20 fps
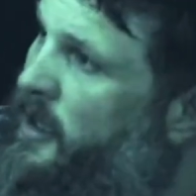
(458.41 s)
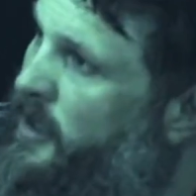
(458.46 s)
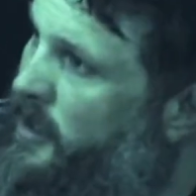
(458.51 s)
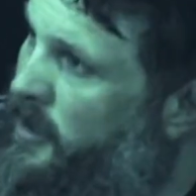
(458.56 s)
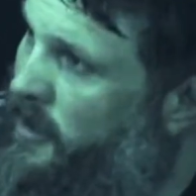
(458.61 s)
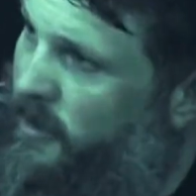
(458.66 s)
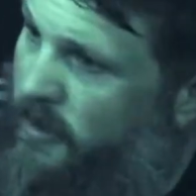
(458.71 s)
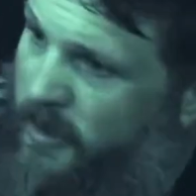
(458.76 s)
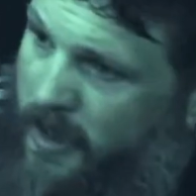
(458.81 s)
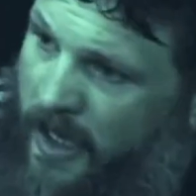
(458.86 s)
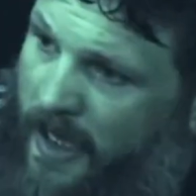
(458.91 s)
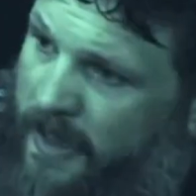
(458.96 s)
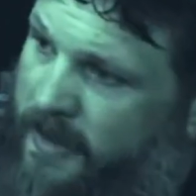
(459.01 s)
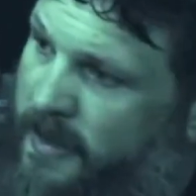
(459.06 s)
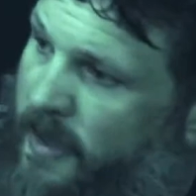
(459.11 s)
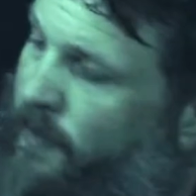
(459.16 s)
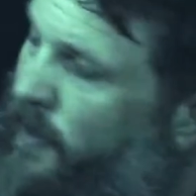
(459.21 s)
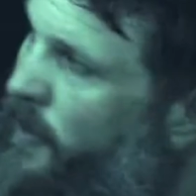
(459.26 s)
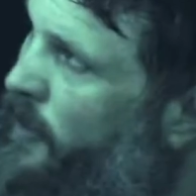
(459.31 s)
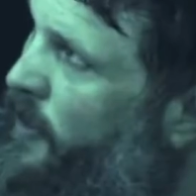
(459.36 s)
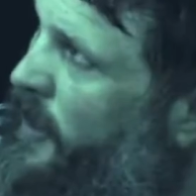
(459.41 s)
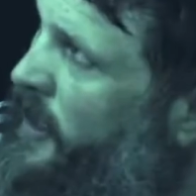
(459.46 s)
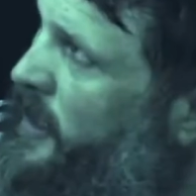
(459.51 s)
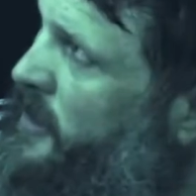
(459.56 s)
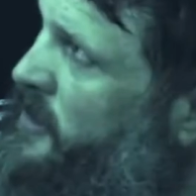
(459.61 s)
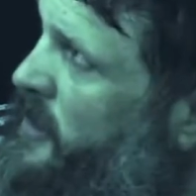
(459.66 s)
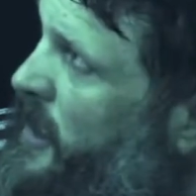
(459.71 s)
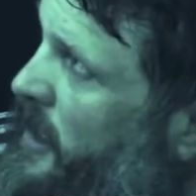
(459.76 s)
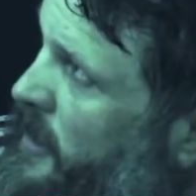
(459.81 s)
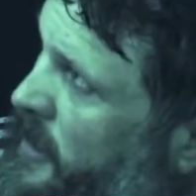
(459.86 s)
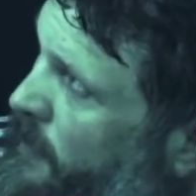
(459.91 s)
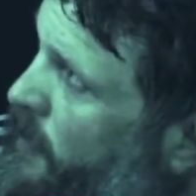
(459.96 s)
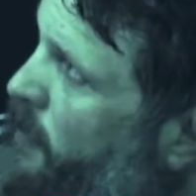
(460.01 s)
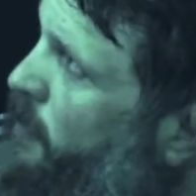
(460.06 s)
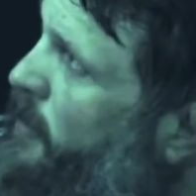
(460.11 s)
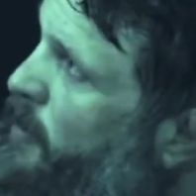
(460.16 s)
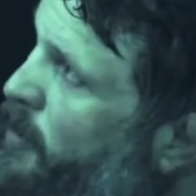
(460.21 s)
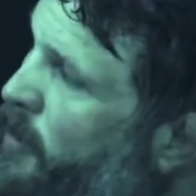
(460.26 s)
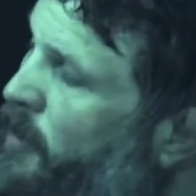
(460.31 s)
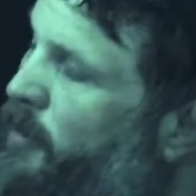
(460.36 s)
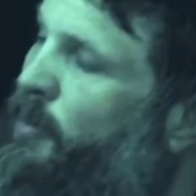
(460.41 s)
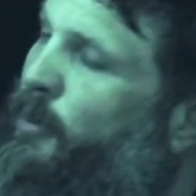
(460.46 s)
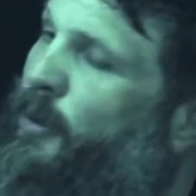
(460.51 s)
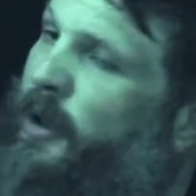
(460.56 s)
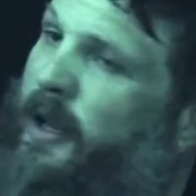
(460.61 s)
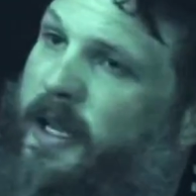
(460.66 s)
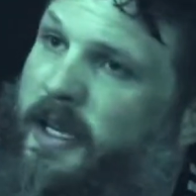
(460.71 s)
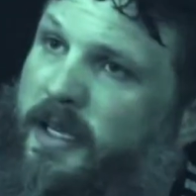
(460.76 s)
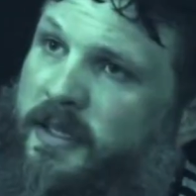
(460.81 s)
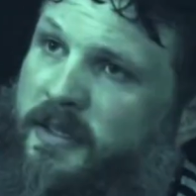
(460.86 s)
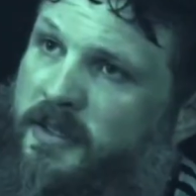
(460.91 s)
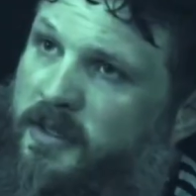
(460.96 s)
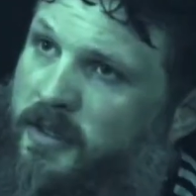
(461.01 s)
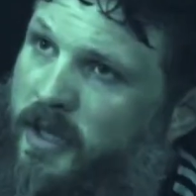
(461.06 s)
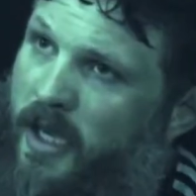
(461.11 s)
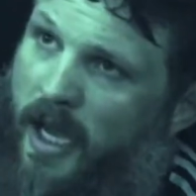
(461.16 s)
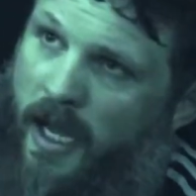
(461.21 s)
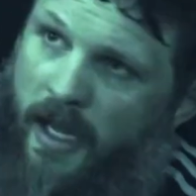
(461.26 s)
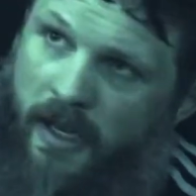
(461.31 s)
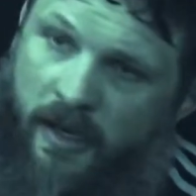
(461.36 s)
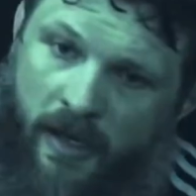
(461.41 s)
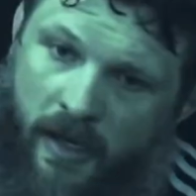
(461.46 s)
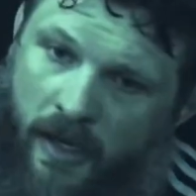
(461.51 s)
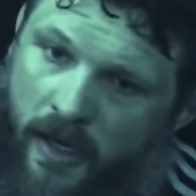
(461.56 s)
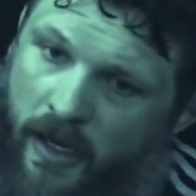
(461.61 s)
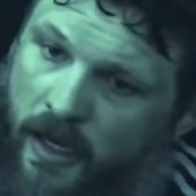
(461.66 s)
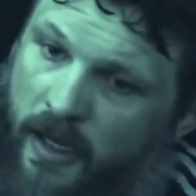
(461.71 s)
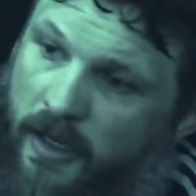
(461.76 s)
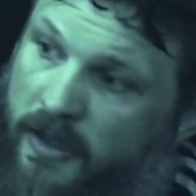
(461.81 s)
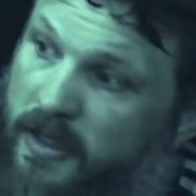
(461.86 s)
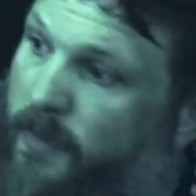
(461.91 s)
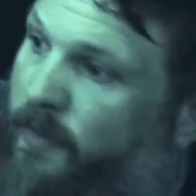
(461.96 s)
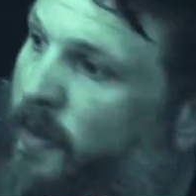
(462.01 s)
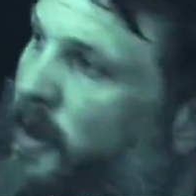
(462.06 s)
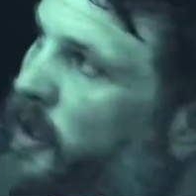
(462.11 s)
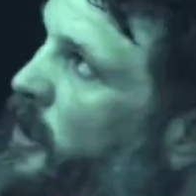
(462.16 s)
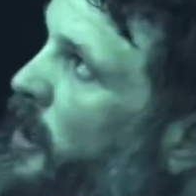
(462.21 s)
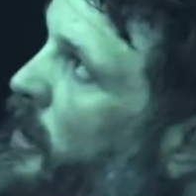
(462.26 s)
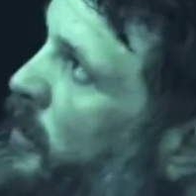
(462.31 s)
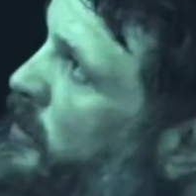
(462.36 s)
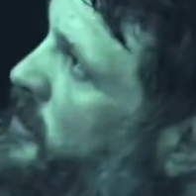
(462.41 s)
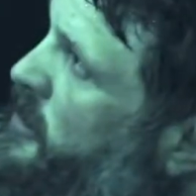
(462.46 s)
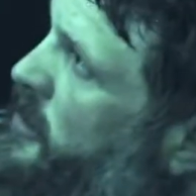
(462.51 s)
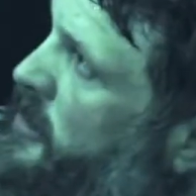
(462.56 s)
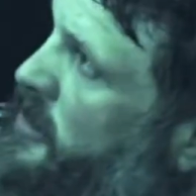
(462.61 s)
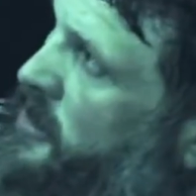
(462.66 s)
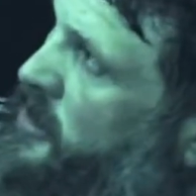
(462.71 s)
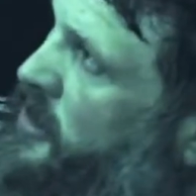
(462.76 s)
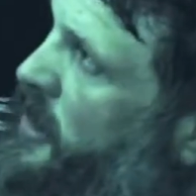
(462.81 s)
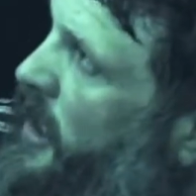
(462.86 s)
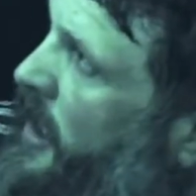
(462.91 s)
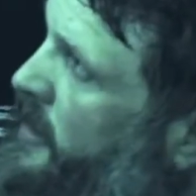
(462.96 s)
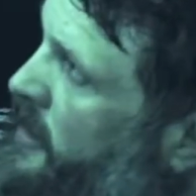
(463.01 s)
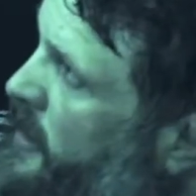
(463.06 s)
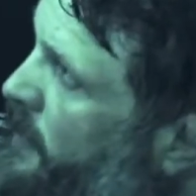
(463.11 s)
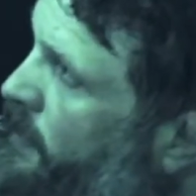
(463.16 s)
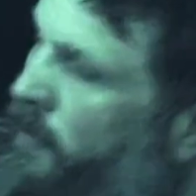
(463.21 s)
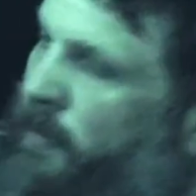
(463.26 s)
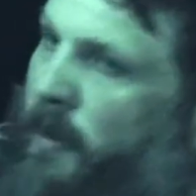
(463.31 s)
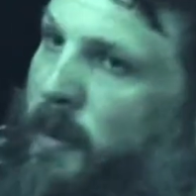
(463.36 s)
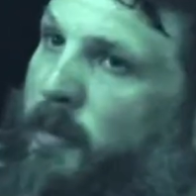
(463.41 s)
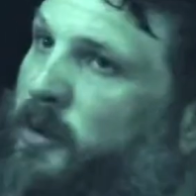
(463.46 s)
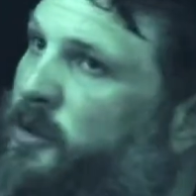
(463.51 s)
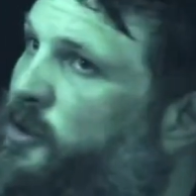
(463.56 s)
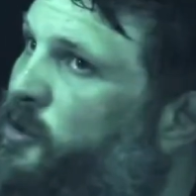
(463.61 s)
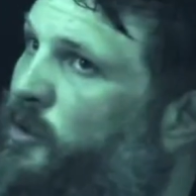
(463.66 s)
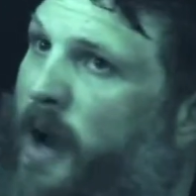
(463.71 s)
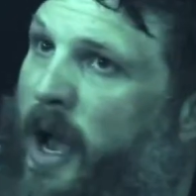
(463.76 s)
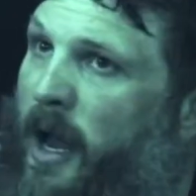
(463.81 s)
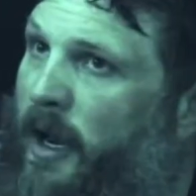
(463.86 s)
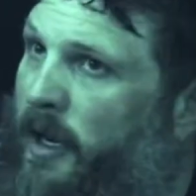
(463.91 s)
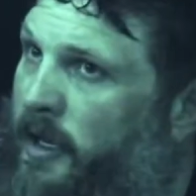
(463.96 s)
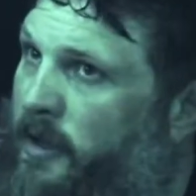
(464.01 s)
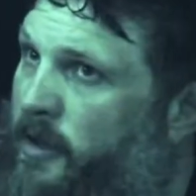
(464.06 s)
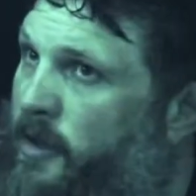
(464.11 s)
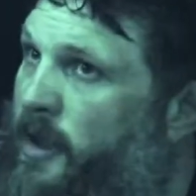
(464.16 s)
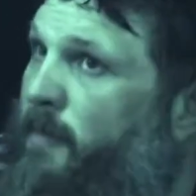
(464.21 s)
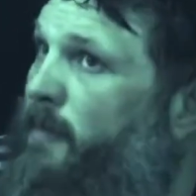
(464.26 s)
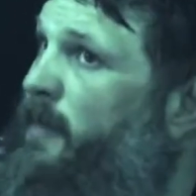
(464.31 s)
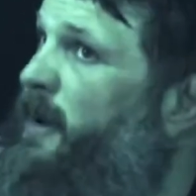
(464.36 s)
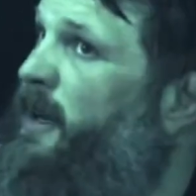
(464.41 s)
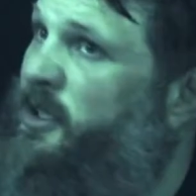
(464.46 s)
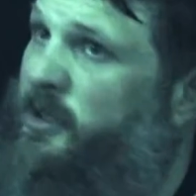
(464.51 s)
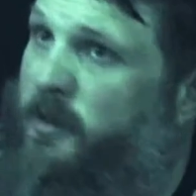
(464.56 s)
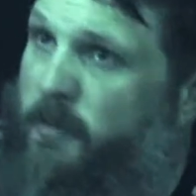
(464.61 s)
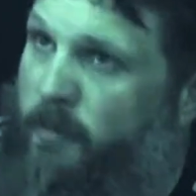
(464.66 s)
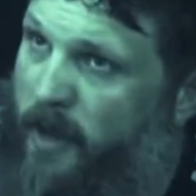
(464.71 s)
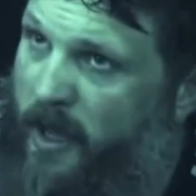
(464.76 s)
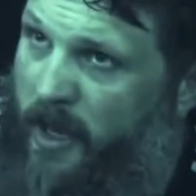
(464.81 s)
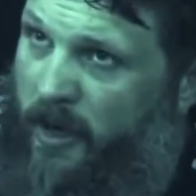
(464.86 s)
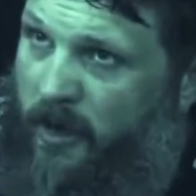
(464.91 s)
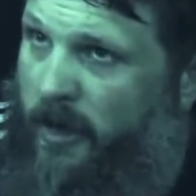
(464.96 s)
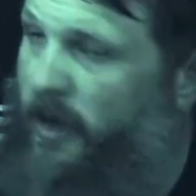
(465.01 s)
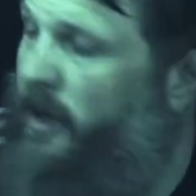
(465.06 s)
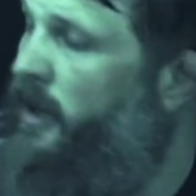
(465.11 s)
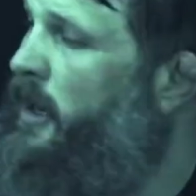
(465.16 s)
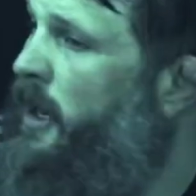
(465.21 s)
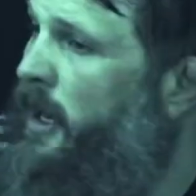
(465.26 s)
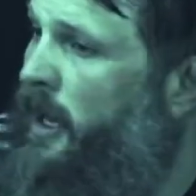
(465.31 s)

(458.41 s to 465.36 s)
You got different things. You got different people in place. You got different coaches. You got different people surrounding you that makes you better.